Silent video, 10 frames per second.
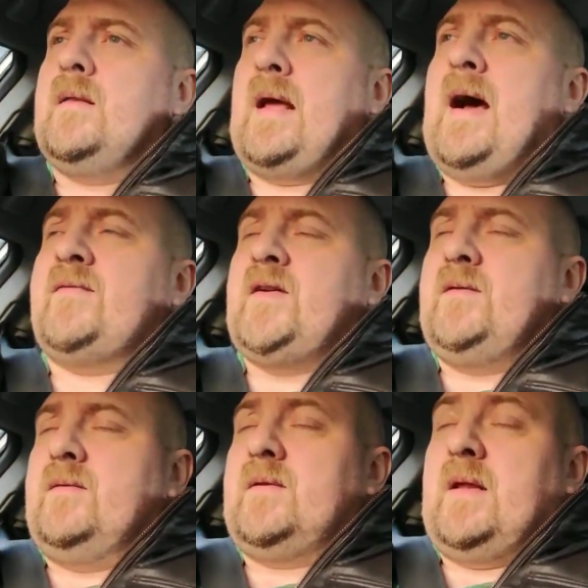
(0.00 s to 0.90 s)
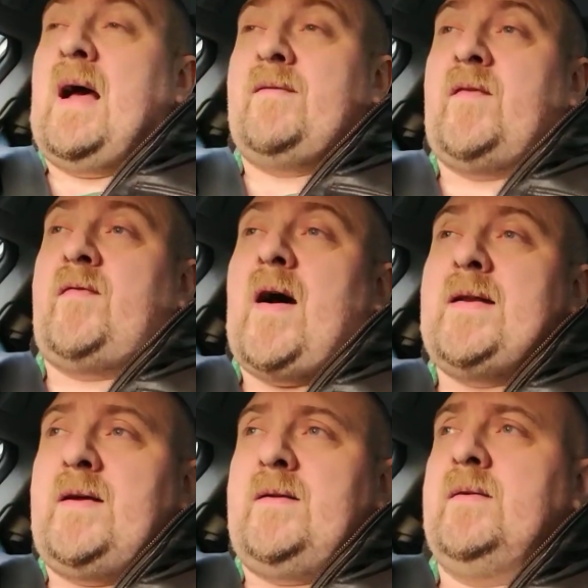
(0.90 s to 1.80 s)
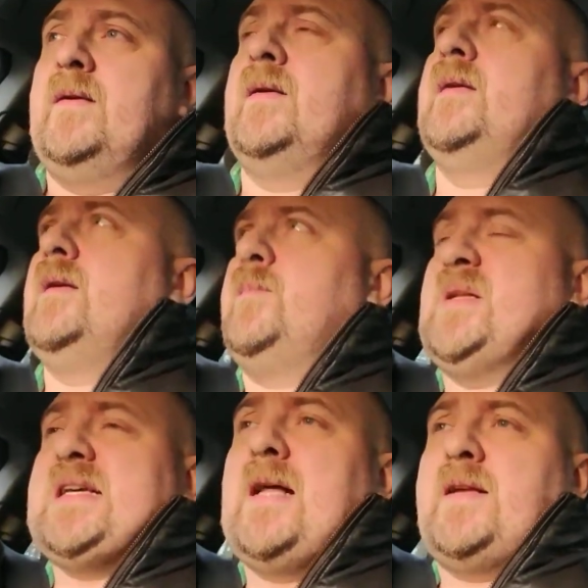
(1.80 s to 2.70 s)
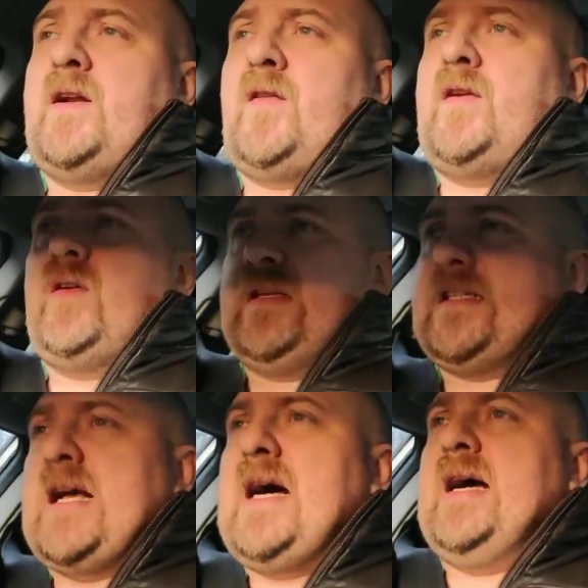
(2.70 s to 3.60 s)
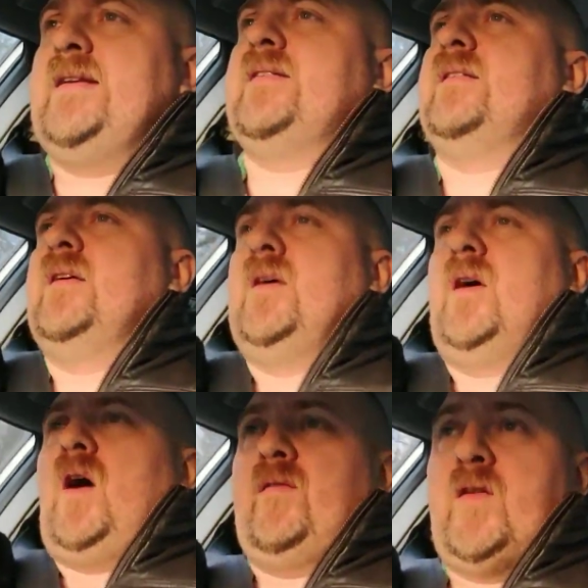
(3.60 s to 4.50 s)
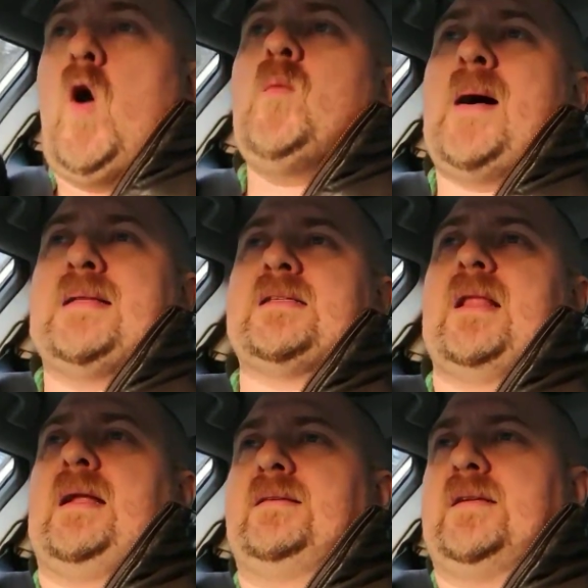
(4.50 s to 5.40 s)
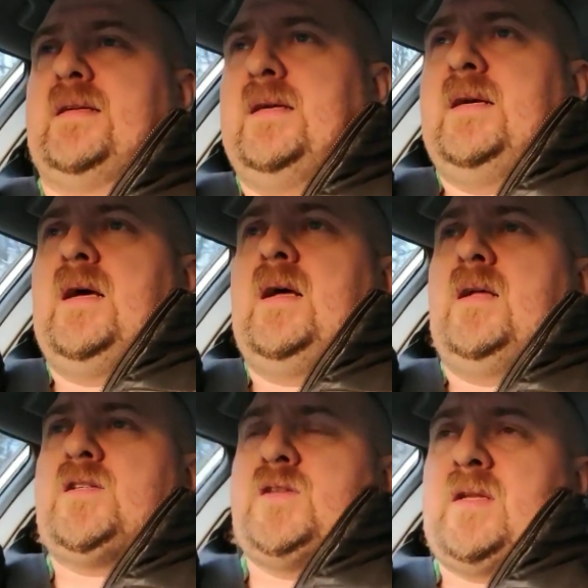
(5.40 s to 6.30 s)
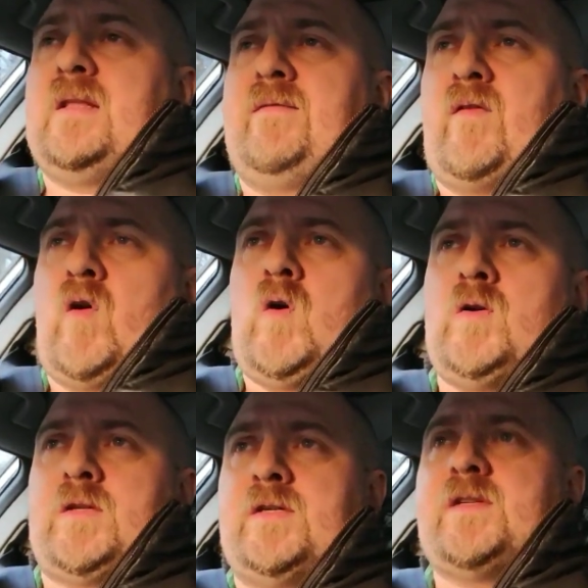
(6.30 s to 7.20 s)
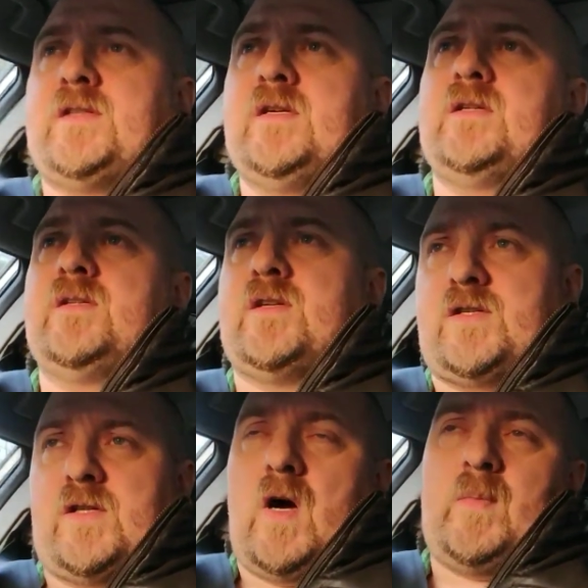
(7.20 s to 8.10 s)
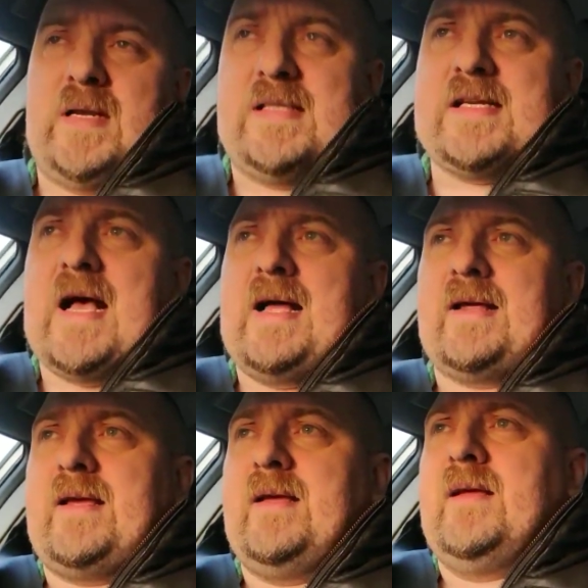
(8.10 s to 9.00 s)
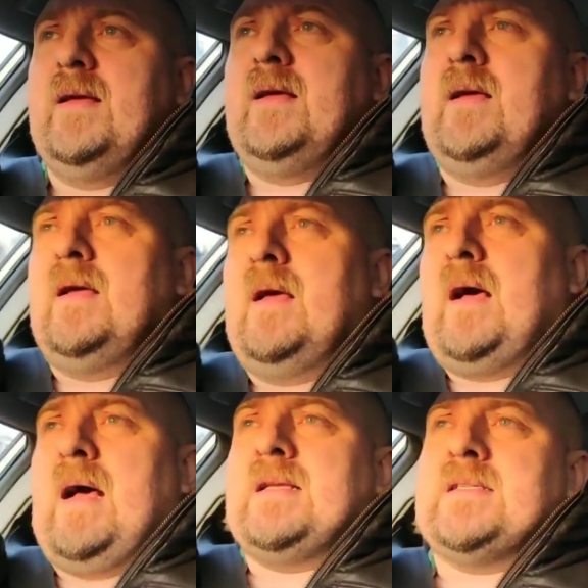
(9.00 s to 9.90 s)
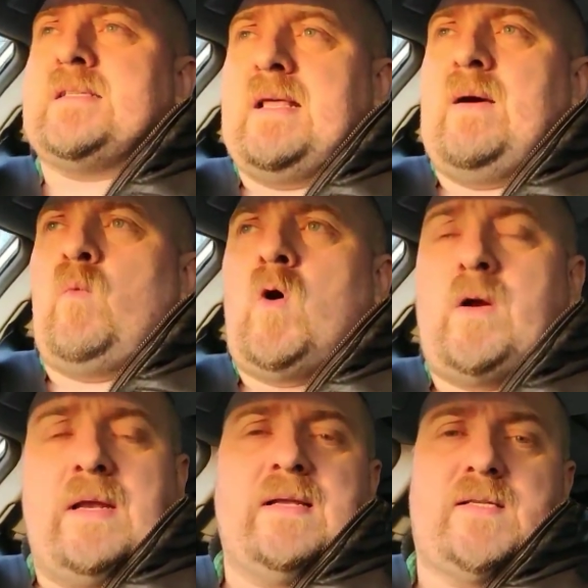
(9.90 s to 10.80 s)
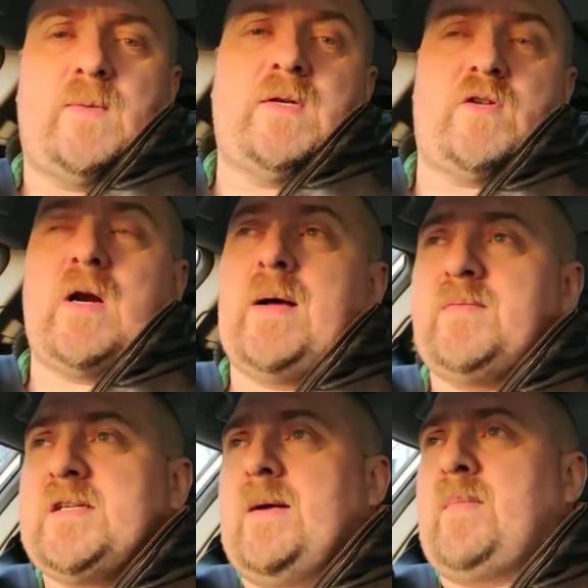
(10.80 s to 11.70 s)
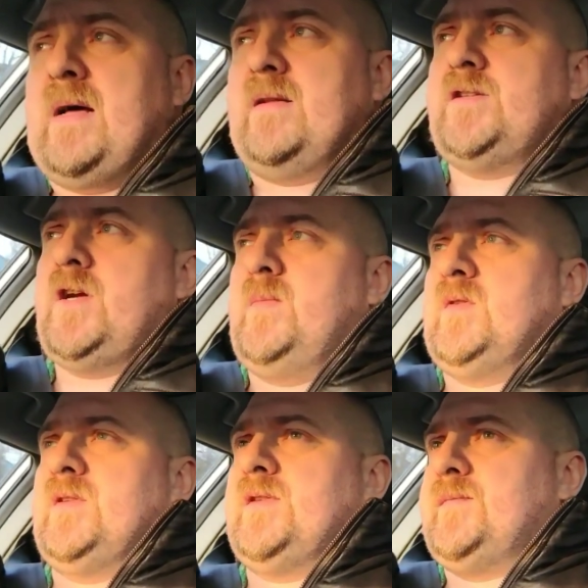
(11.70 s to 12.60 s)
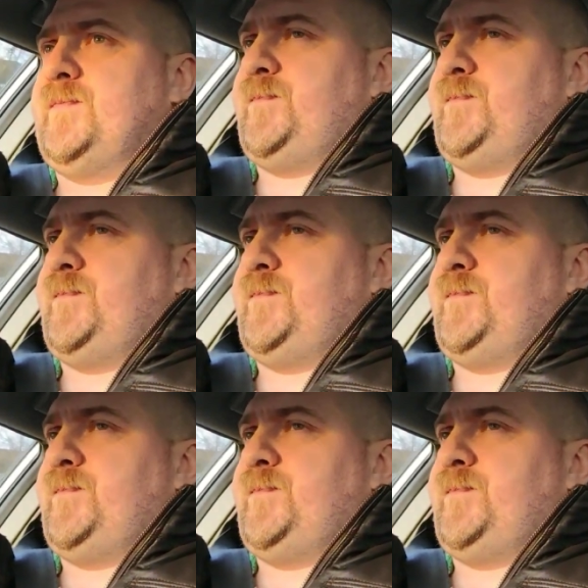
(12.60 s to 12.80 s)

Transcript: They have to find a battalion on the other side of no man's land to deliver orders to stop an attack as they're walking into a trap set by the Germans.